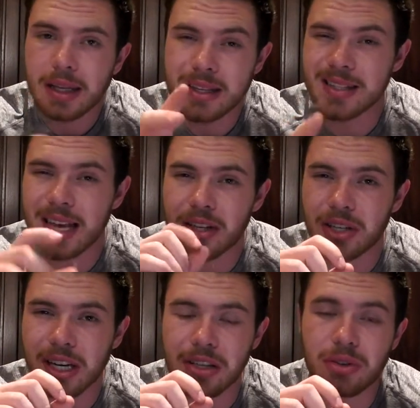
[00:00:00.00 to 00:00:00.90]
This is
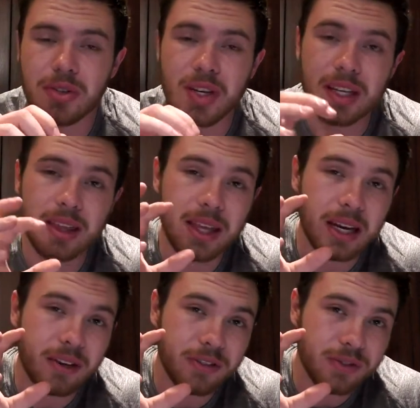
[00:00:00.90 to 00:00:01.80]
actually an interesting
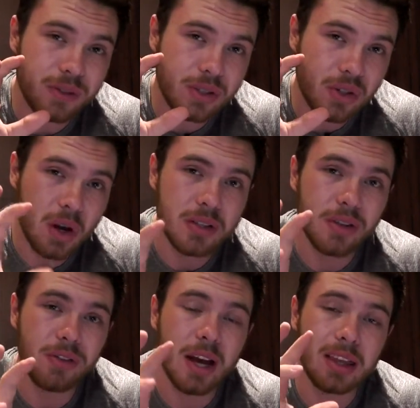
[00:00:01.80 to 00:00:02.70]
thing. I've started
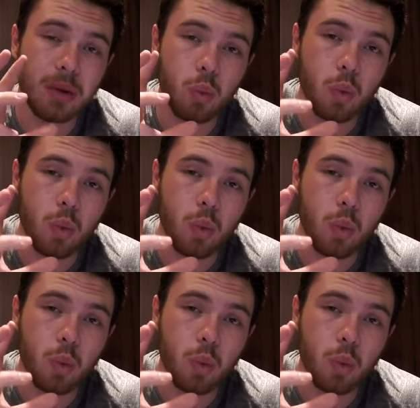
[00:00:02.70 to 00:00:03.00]
to find that